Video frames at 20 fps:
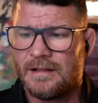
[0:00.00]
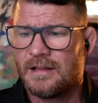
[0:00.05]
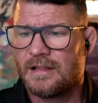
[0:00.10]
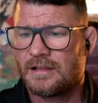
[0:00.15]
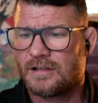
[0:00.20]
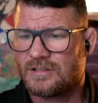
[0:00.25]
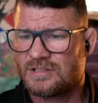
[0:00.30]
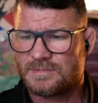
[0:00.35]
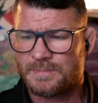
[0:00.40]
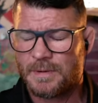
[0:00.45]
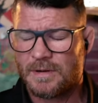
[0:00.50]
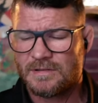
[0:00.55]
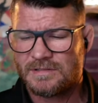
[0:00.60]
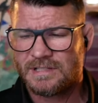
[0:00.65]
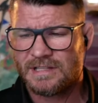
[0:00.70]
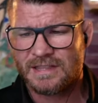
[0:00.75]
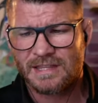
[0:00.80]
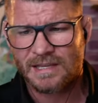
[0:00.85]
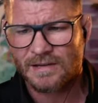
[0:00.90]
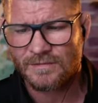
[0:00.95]
Conspiracy
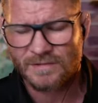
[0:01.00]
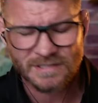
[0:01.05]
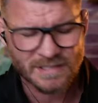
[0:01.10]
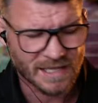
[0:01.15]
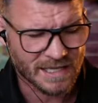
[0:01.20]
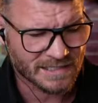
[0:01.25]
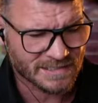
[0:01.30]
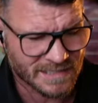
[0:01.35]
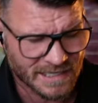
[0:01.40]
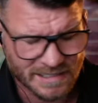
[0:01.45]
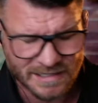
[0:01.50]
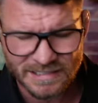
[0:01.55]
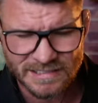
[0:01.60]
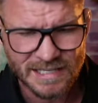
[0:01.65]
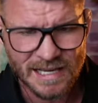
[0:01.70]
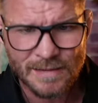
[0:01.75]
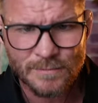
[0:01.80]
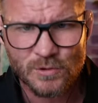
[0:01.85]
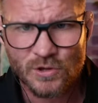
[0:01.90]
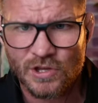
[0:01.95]
theorists, they say the
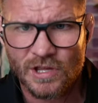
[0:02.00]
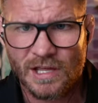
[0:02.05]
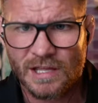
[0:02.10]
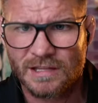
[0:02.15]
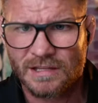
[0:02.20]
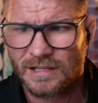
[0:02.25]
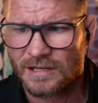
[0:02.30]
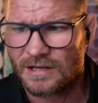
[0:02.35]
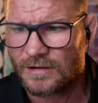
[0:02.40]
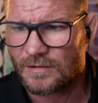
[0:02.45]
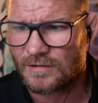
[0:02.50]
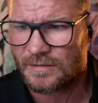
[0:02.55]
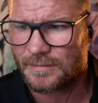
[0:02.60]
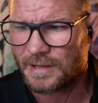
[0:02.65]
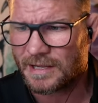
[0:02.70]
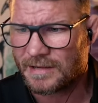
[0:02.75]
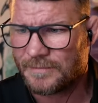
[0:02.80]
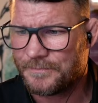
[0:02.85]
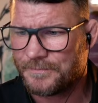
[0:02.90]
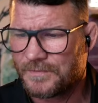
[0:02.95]
same shit. You know what I
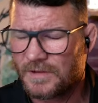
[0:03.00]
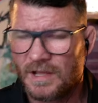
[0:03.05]
mean?